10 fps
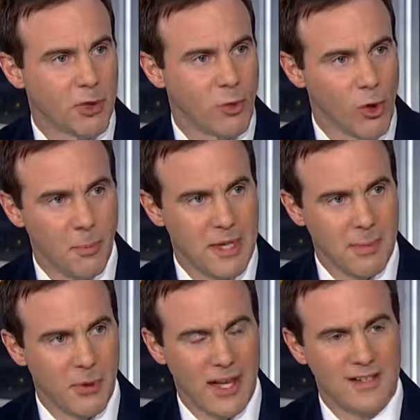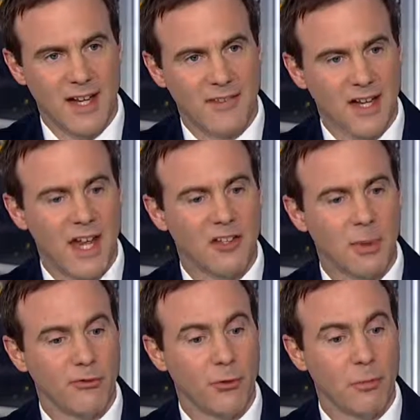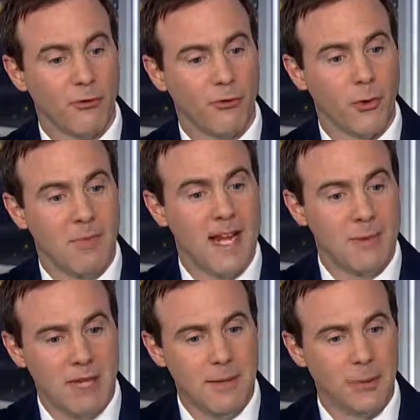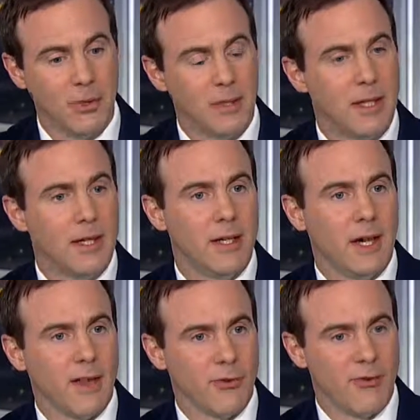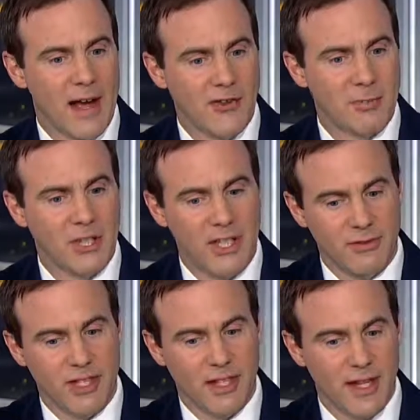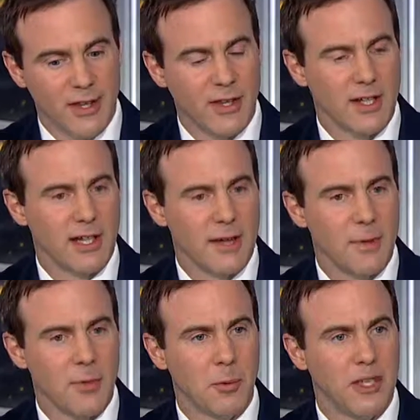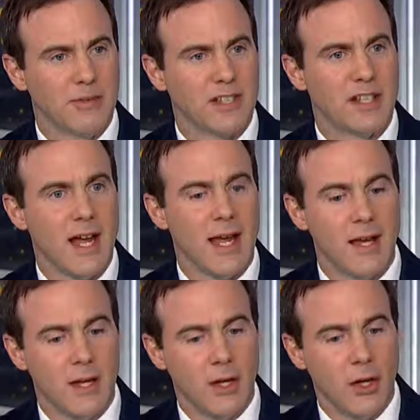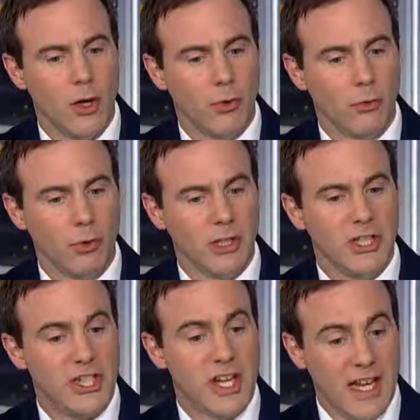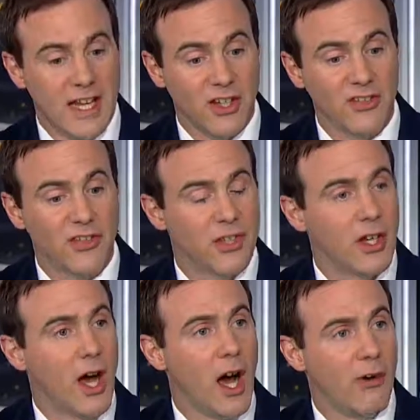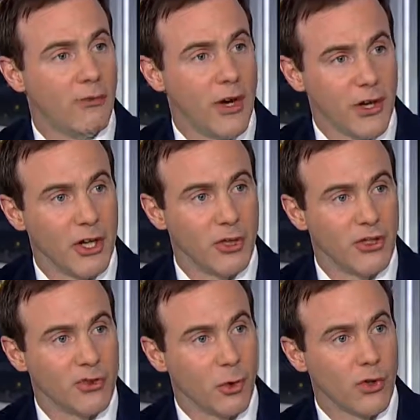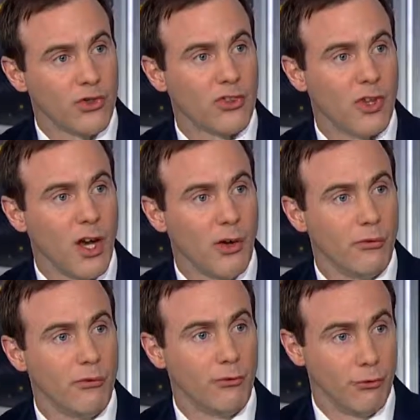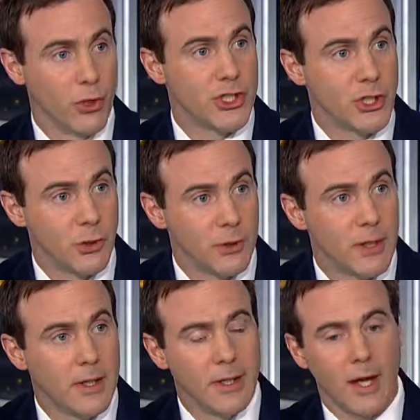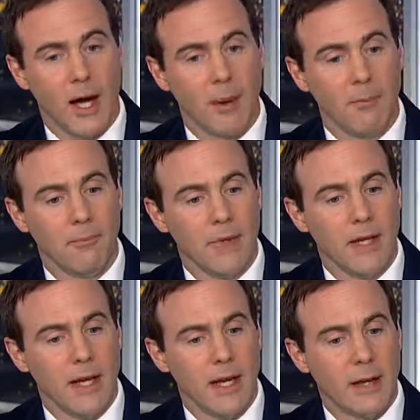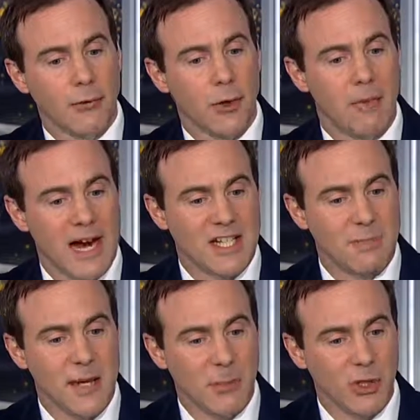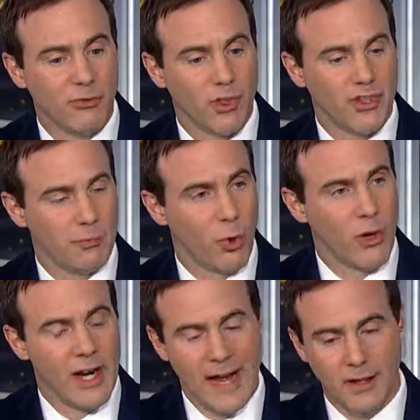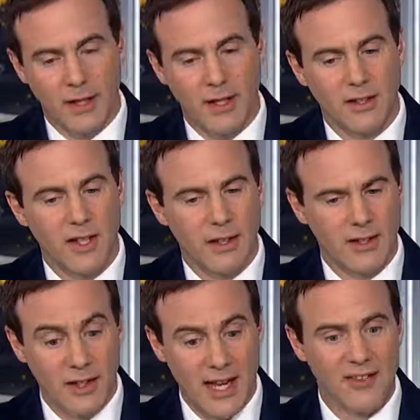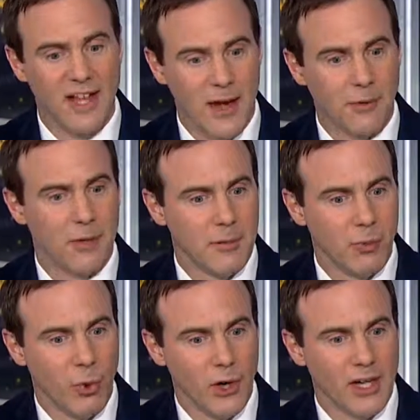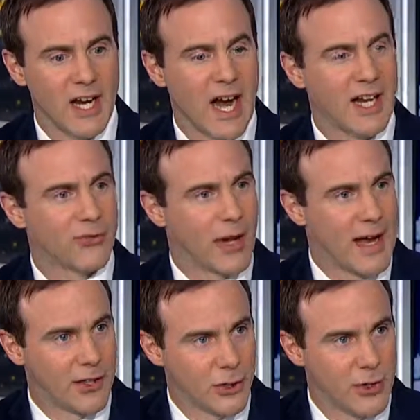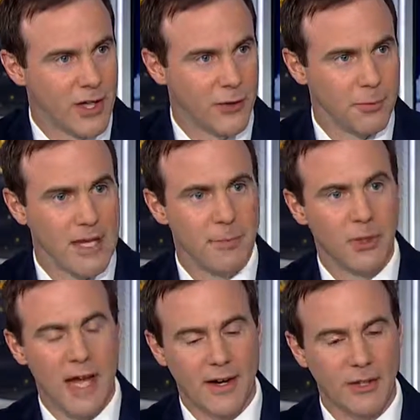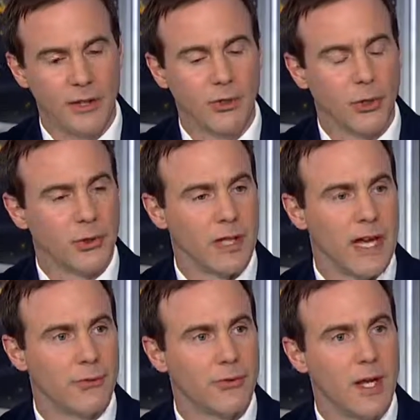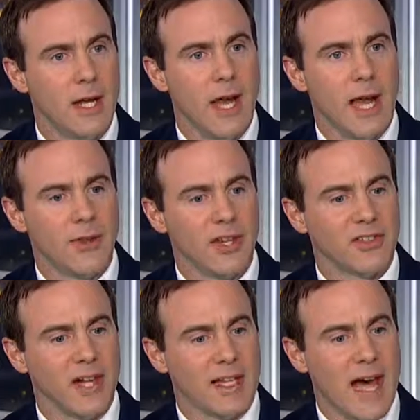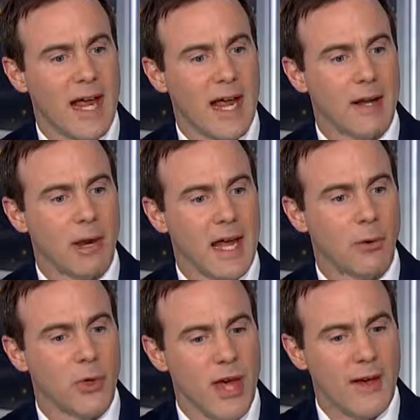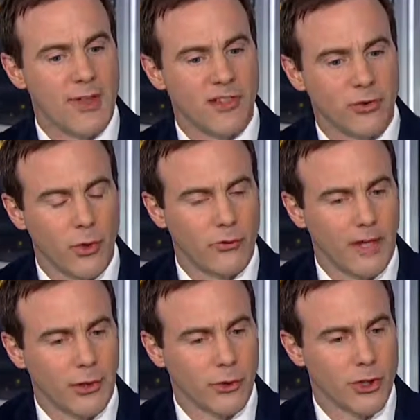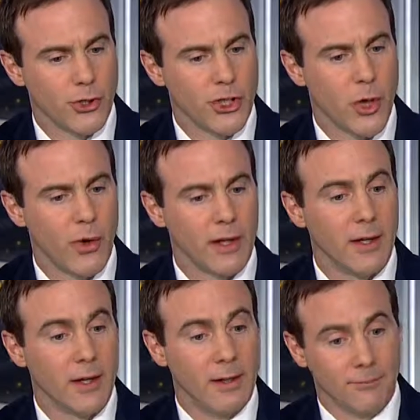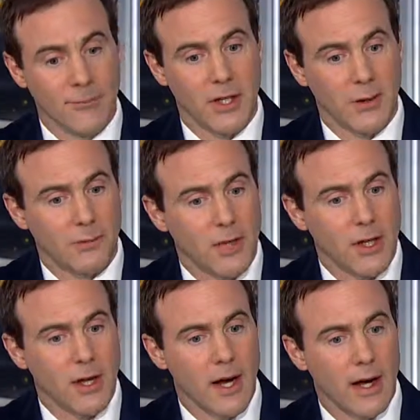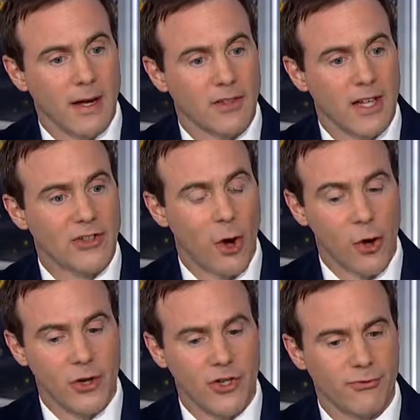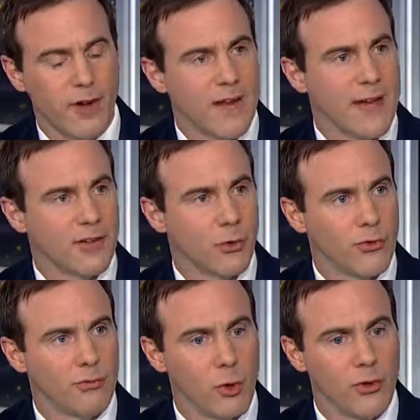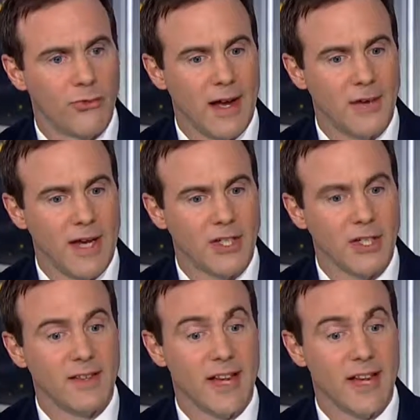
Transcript: or moral people. That's not the case. But for, for many people, uh, the founders believed it, and I think a lot of people believe it today. Religion is a very good source of virtue. Um, it reminds people of what's important, how to, it, it lays out important guides for how to treat other people, how to live your own life, and things like that. And, and without that sort of regular church going, you know, uh, it, it's harder to find that sort of moral foundation.